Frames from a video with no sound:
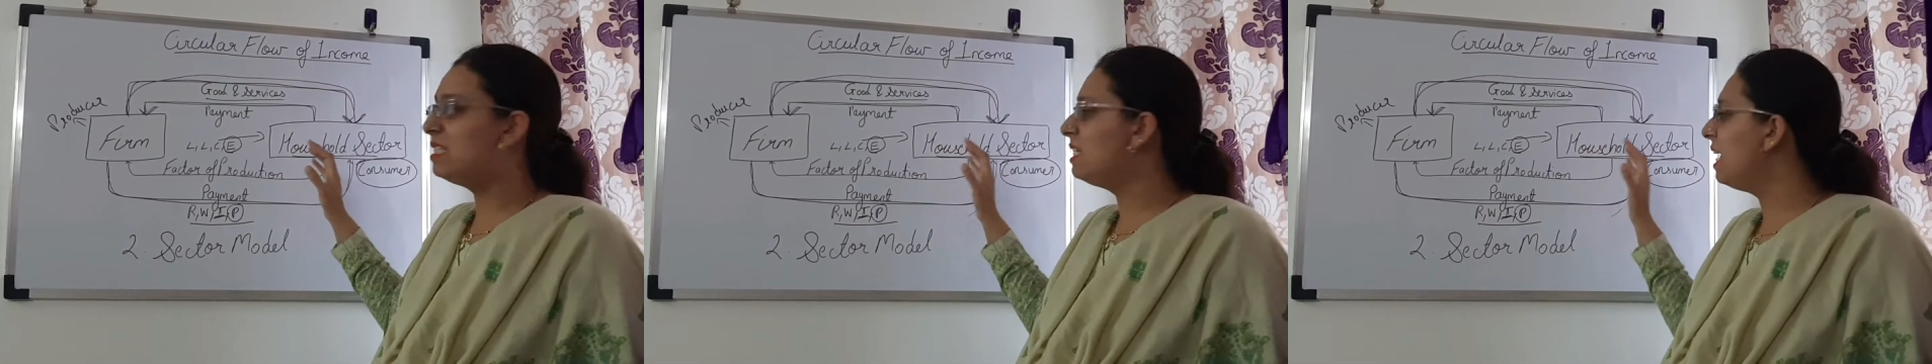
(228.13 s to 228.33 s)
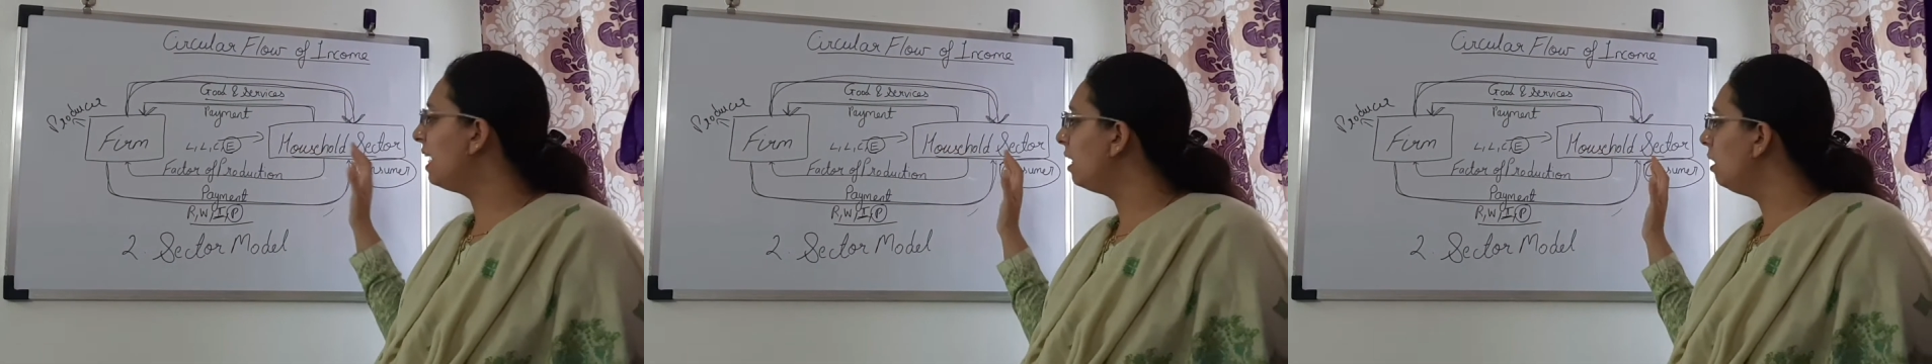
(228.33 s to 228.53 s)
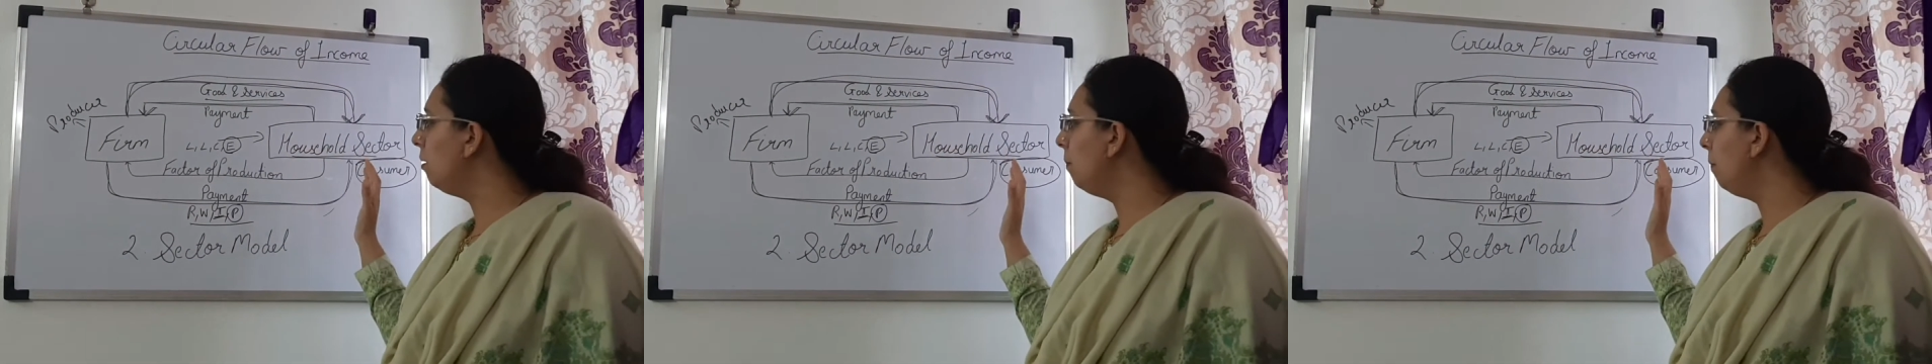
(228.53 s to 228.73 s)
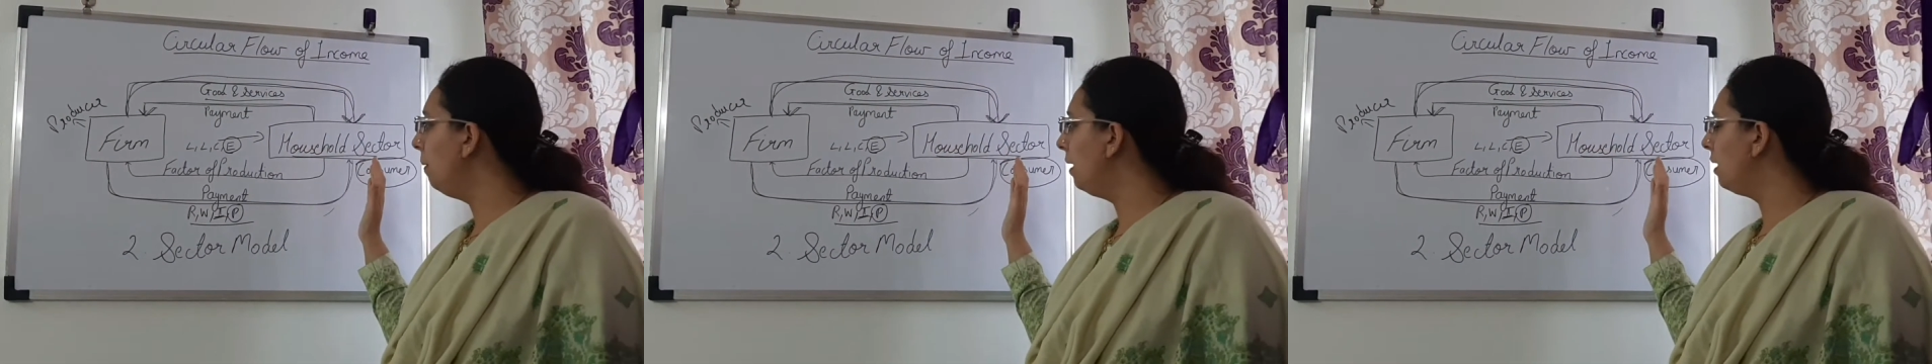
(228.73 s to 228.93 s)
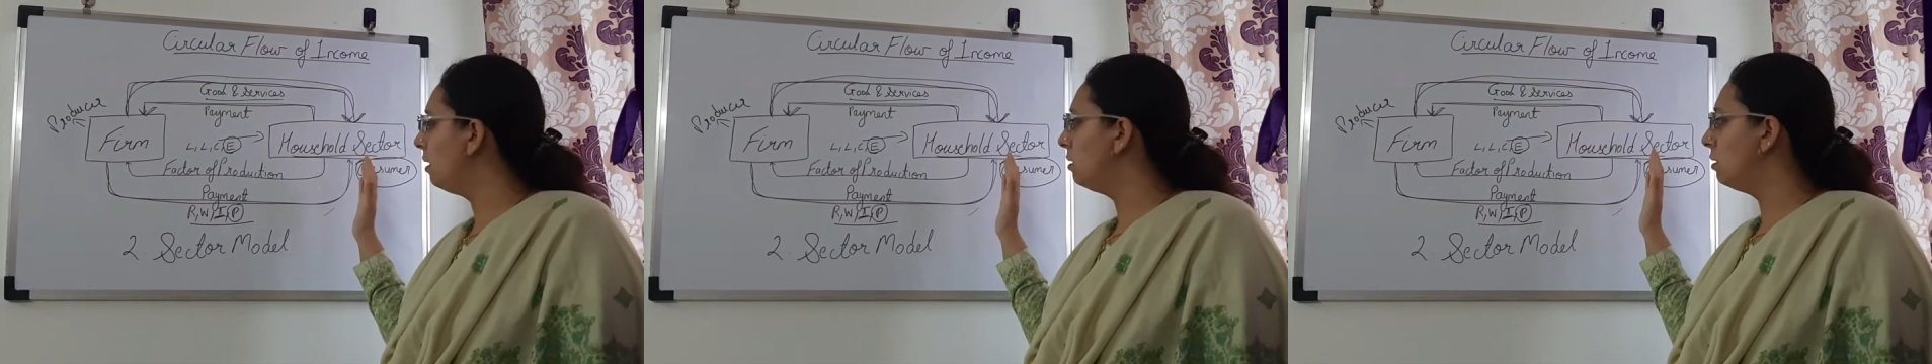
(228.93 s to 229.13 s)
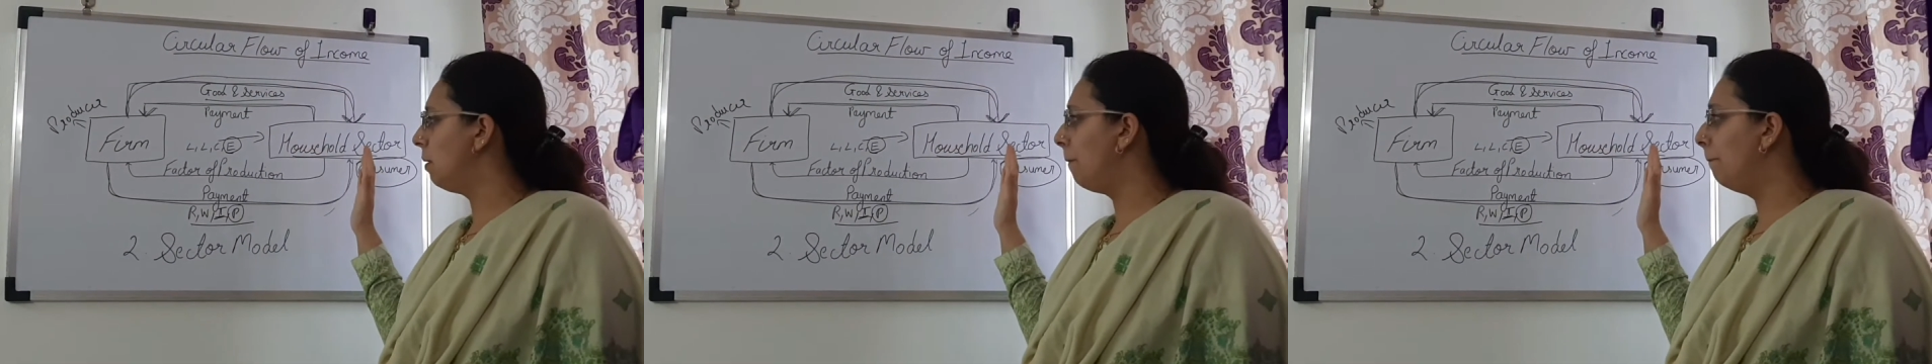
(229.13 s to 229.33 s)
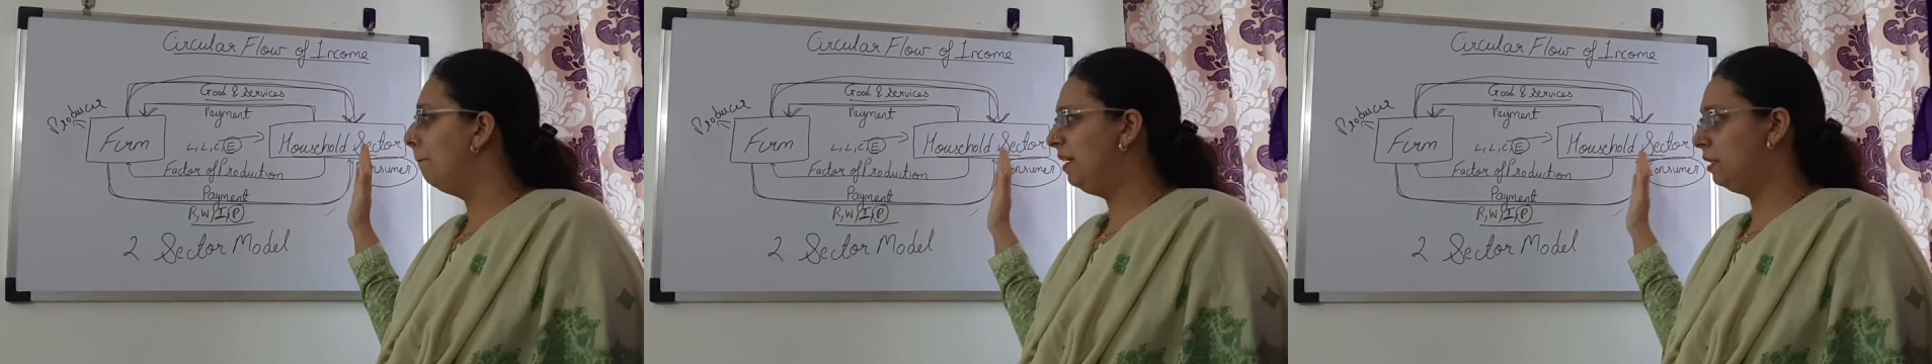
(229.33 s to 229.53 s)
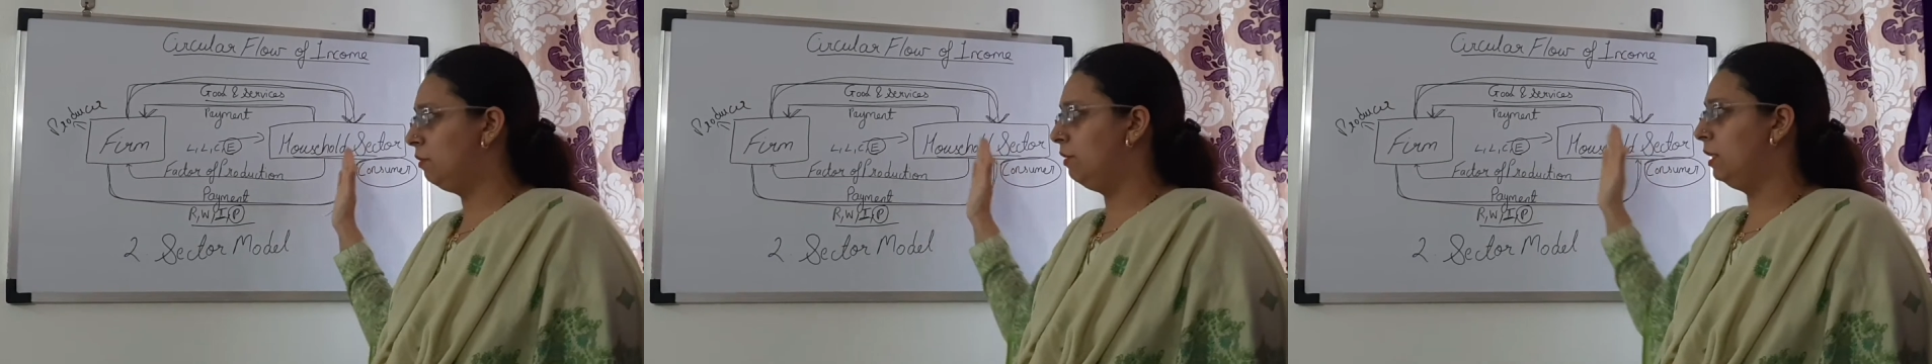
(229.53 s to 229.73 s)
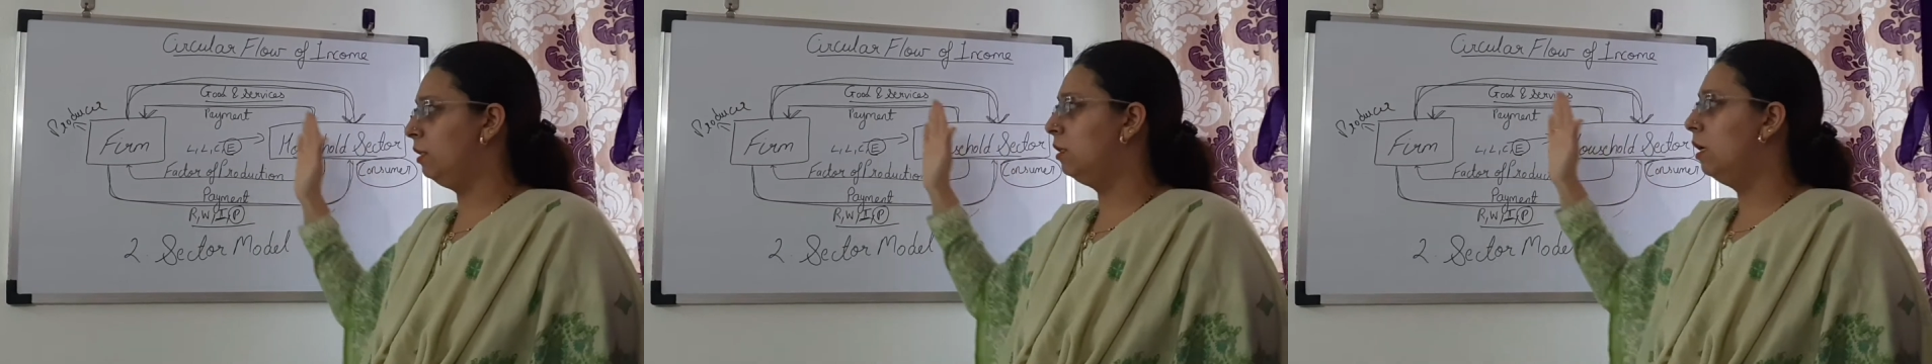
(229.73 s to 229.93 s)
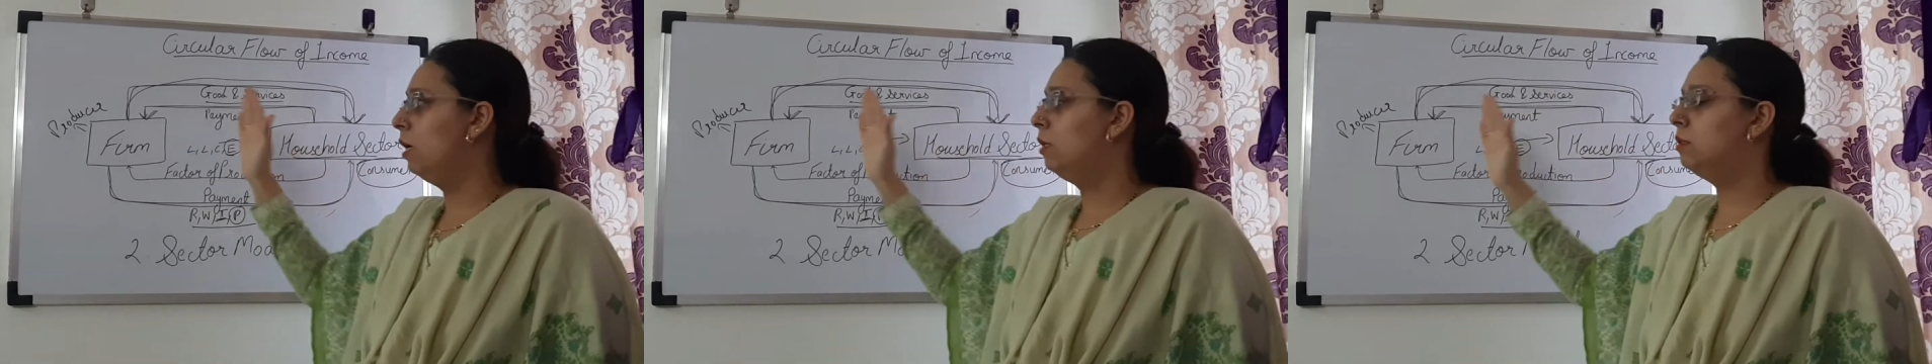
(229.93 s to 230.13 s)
taken place between